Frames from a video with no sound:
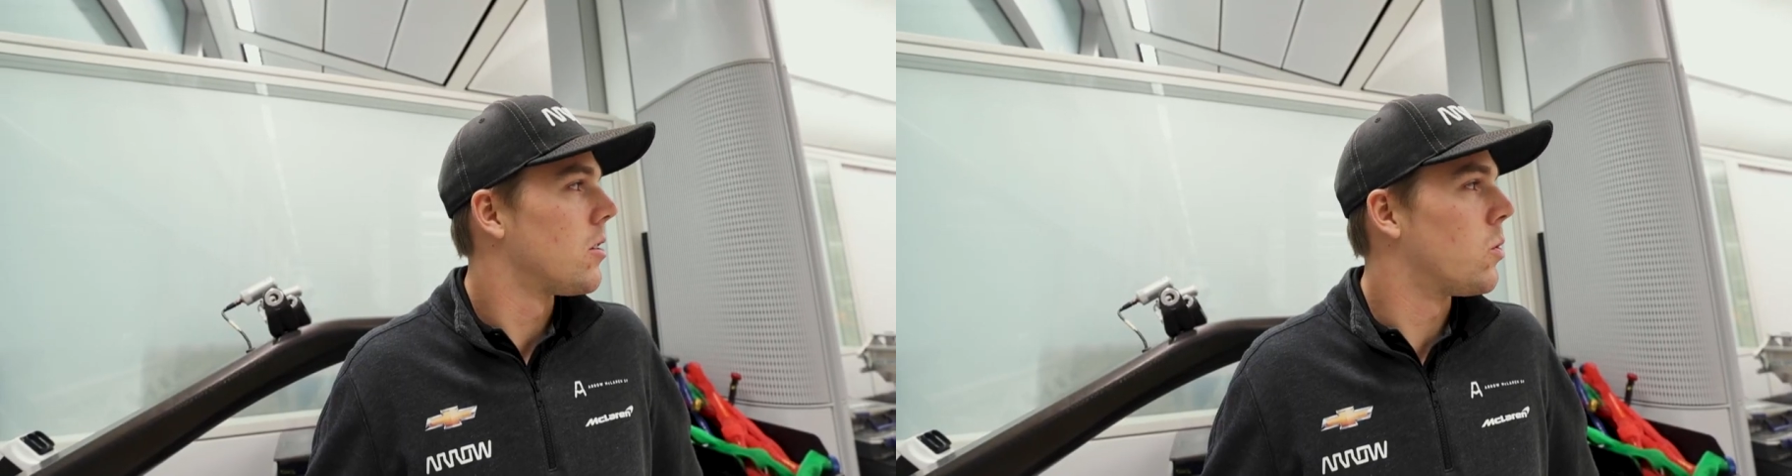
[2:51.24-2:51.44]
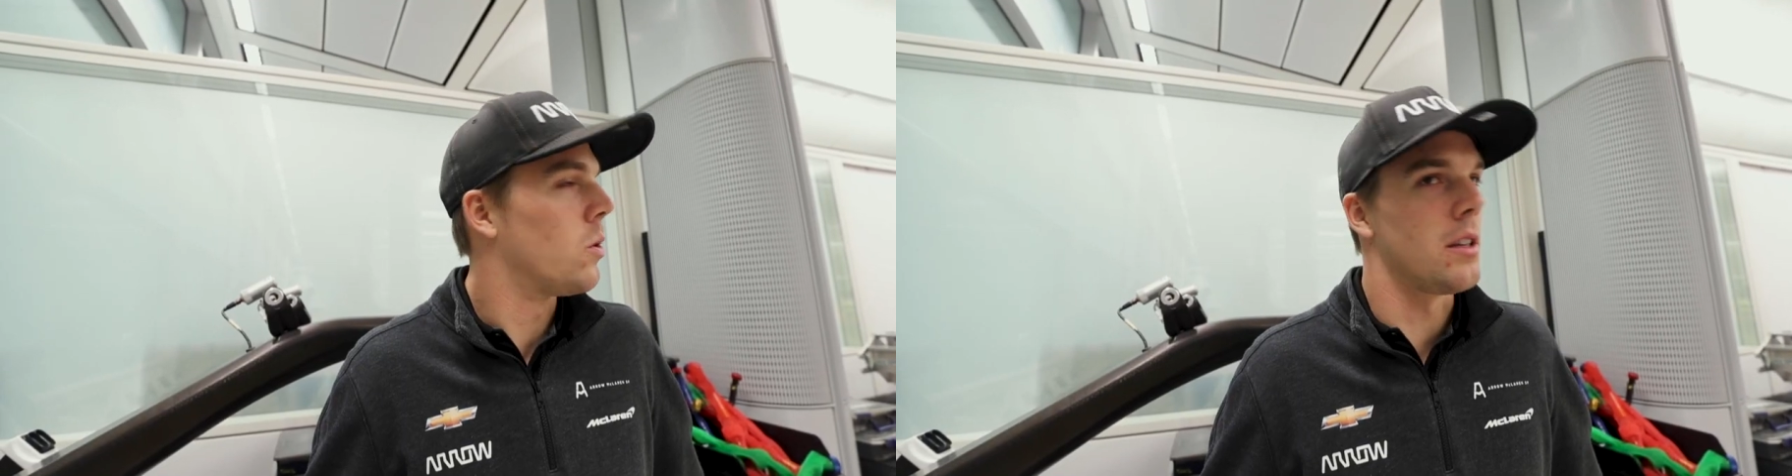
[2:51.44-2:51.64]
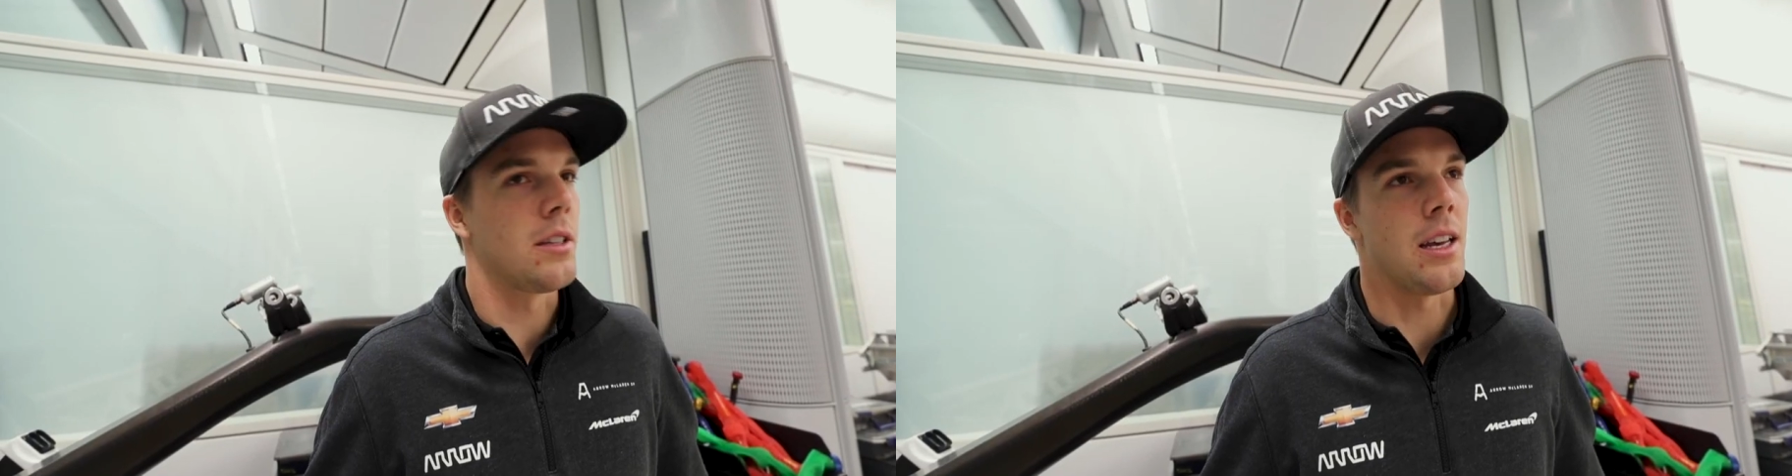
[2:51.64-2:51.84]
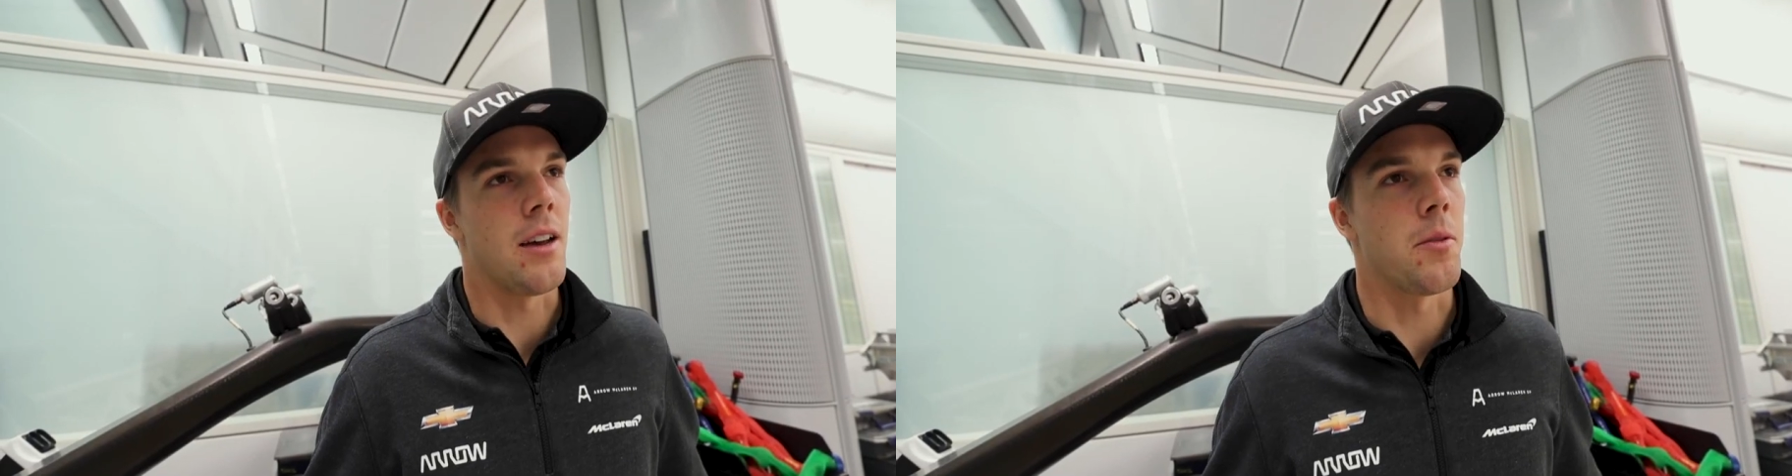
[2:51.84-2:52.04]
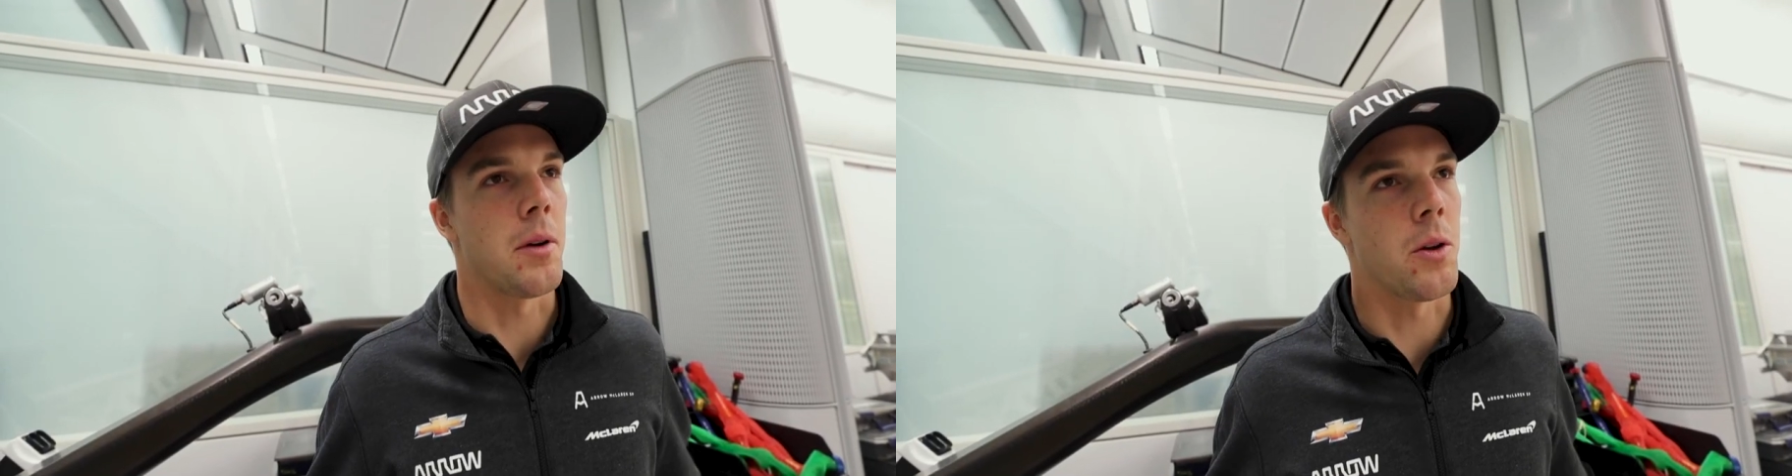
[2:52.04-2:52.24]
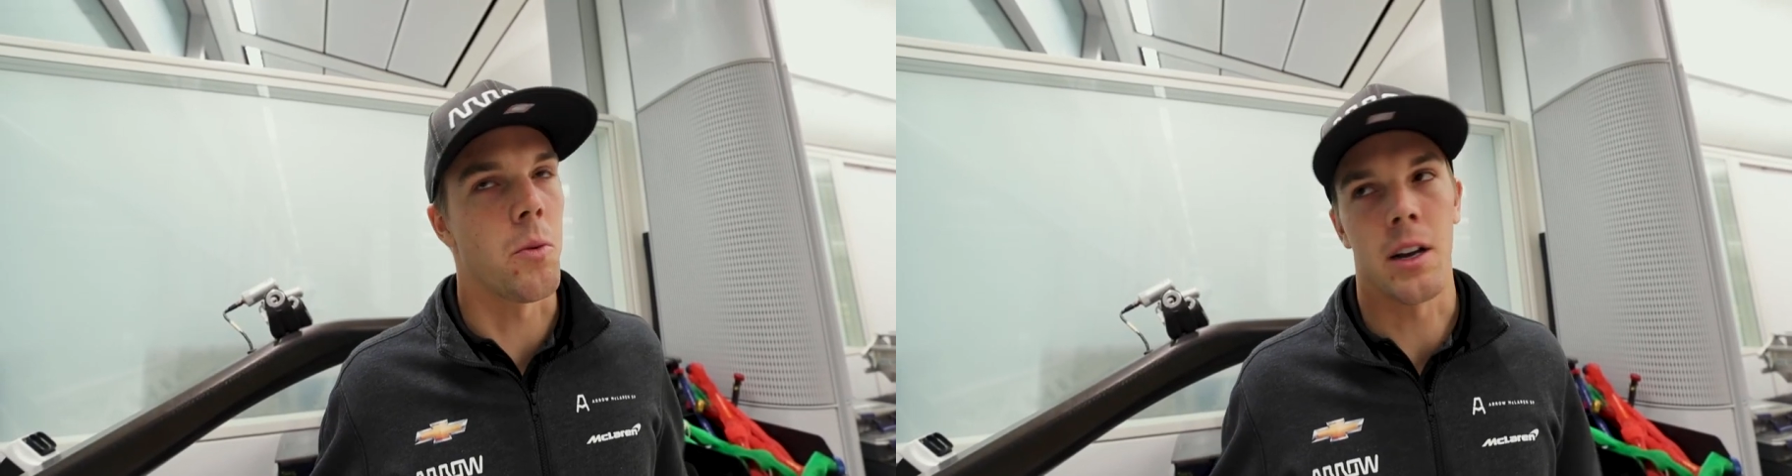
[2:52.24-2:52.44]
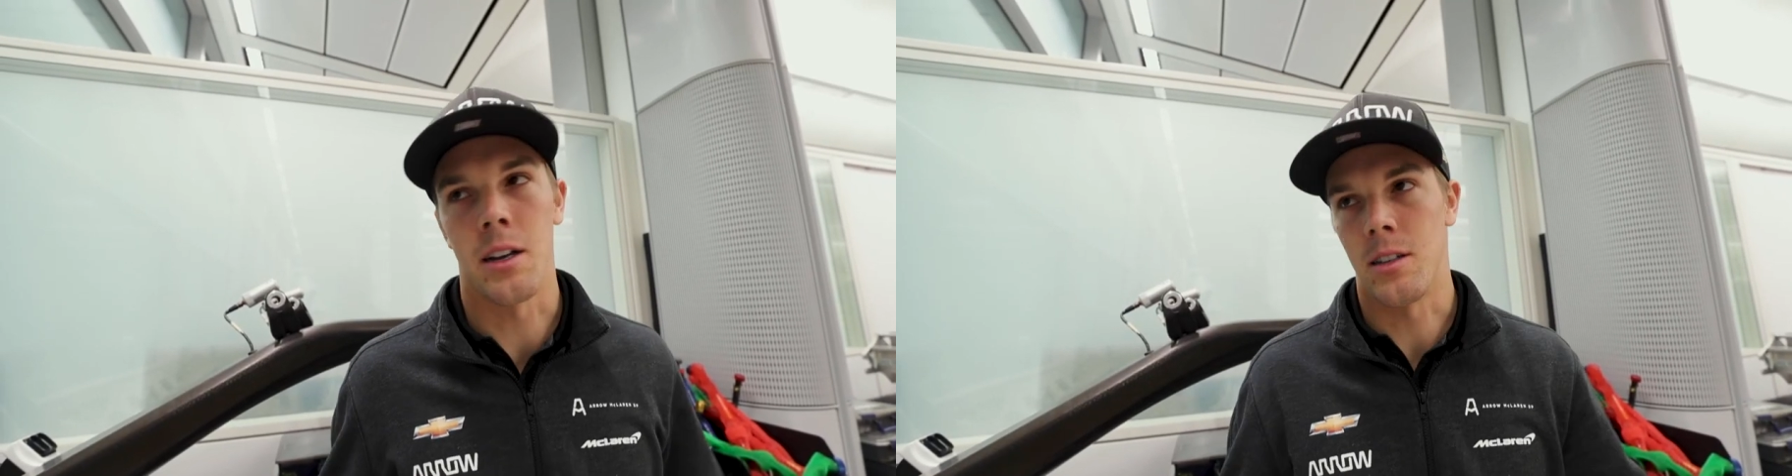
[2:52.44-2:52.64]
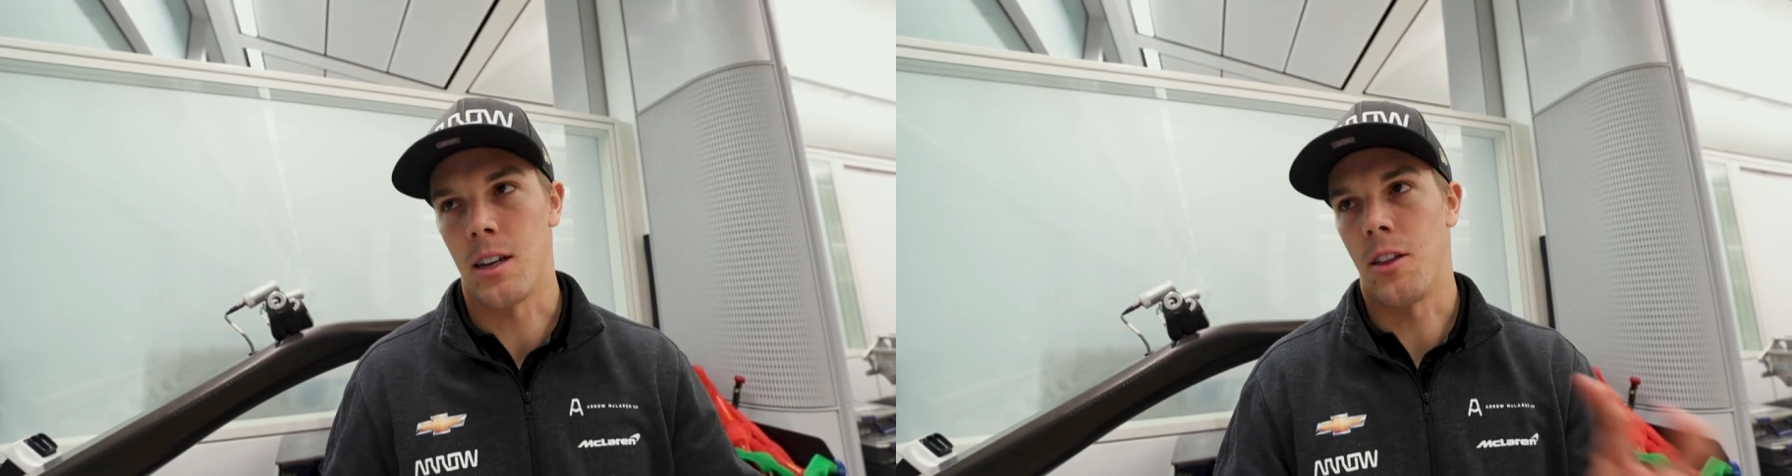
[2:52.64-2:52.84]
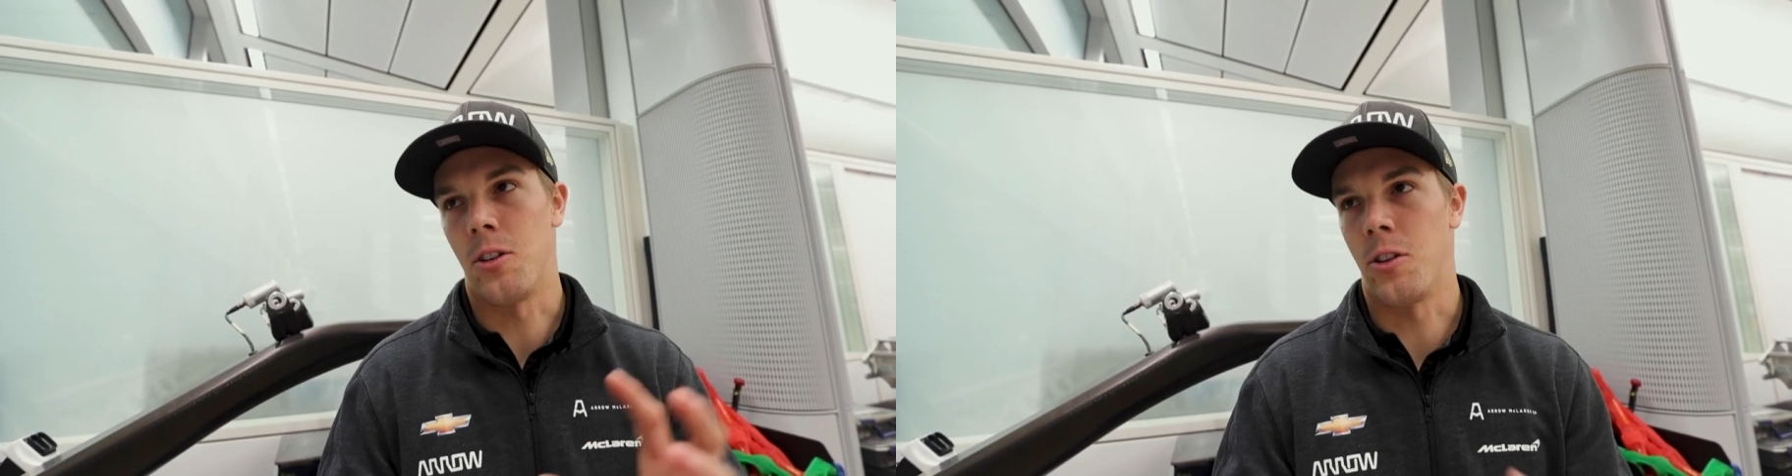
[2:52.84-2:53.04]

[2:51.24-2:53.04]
cool to see everybody working together.